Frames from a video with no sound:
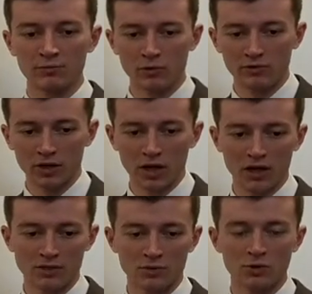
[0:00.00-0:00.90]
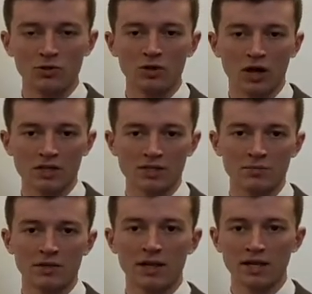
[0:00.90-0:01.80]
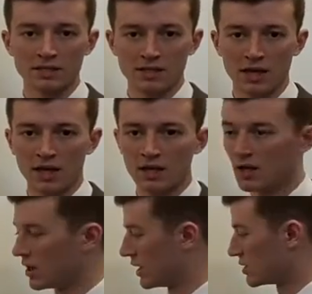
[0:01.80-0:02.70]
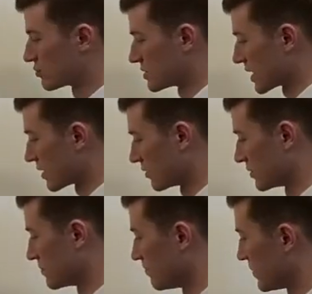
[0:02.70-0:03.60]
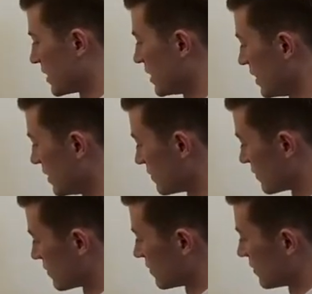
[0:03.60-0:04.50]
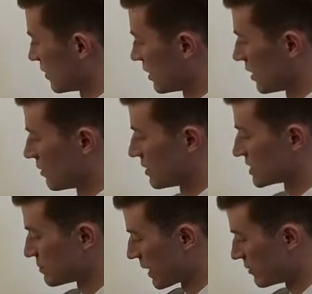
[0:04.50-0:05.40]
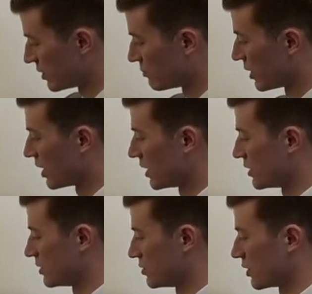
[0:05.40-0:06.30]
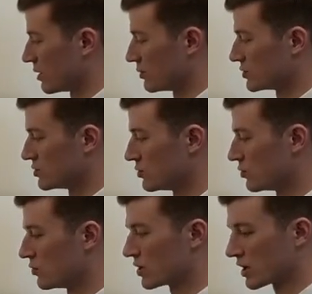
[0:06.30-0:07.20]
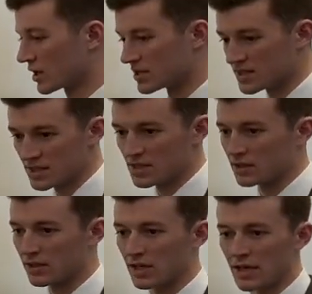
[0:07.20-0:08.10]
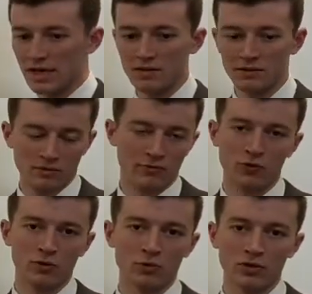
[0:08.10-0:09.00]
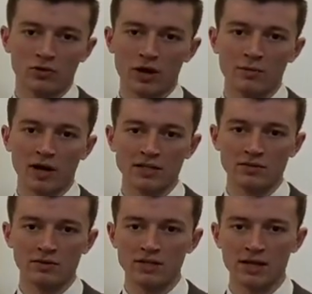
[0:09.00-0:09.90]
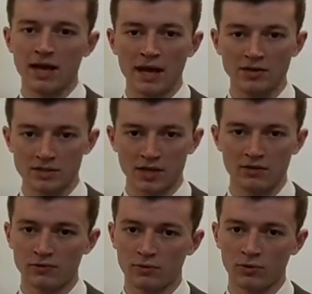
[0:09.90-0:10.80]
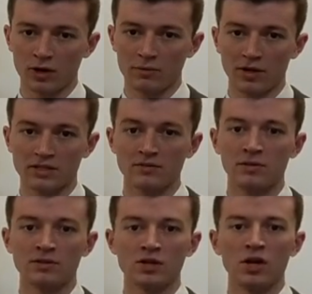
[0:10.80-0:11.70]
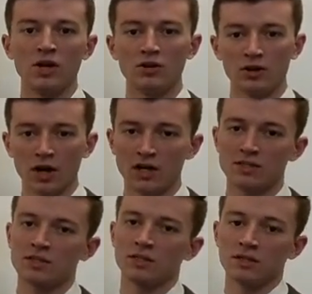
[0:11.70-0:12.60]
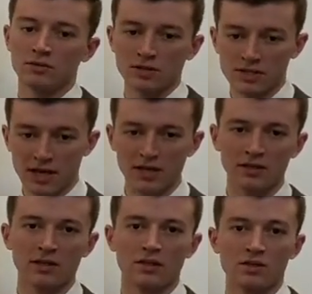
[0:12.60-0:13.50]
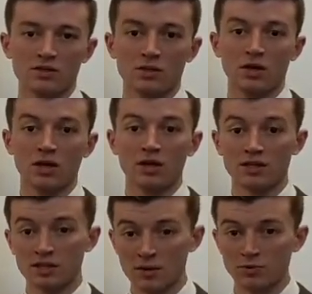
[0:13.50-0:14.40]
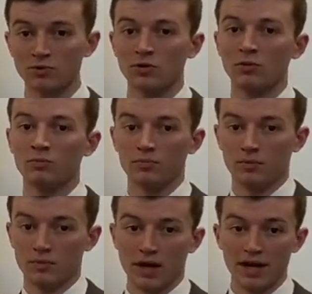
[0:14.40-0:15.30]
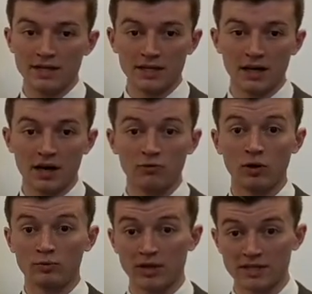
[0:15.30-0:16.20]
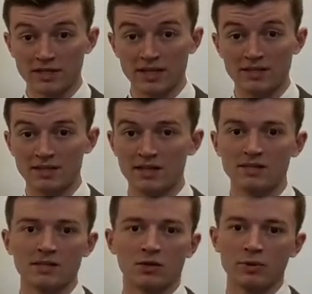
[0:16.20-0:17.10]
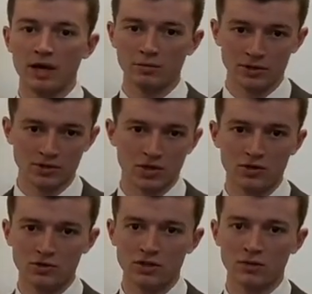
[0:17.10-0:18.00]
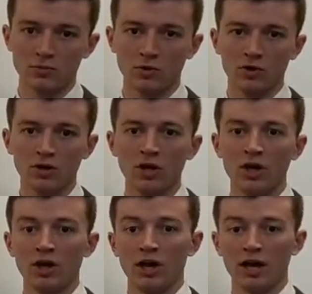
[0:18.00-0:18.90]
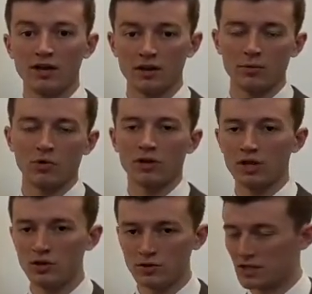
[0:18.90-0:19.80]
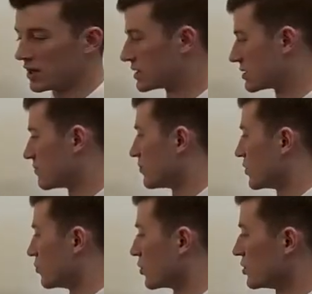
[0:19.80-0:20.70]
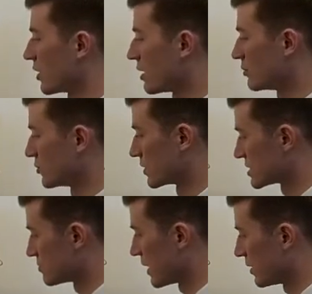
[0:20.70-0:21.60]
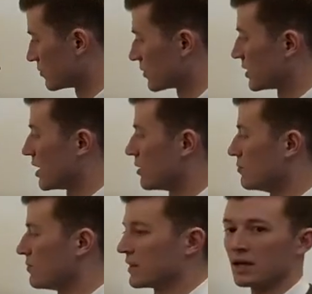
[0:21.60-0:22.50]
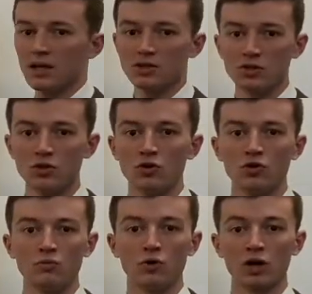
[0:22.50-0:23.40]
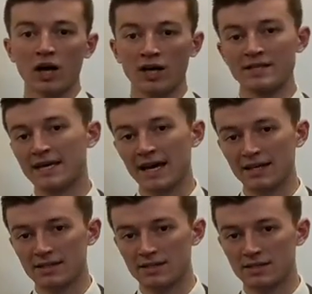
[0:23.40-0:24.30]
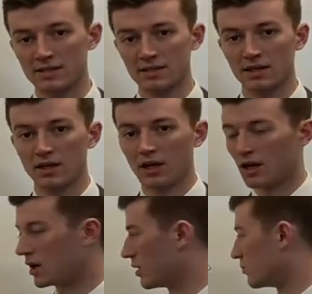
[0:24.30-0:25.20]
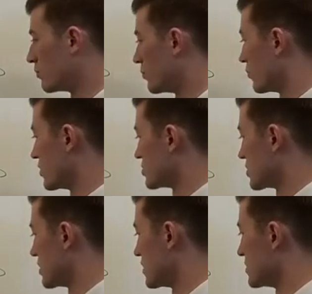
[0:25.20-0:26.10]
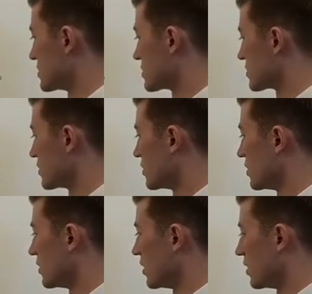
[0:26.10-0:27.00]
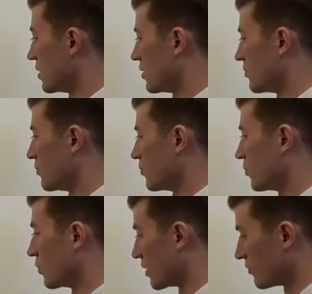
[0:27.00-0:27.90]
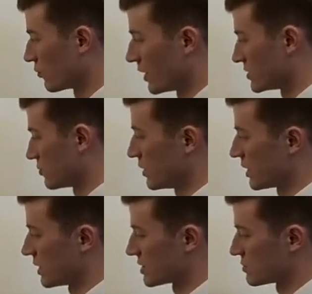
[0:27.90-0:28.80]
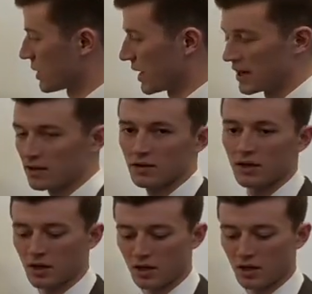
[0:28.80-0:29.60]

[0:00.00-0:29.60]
of moving on to a new concept the next day, it's recycled. It's expounded upon. You're able to consistently, in formal grammar activities and outside of formal grammar activities, you're constantly recycling this conceptual idea of what present tense is. They'll be able to start using it more. And the more they use it, the more you're able to expound with them to more contexts, which is one of the ways that we can expand,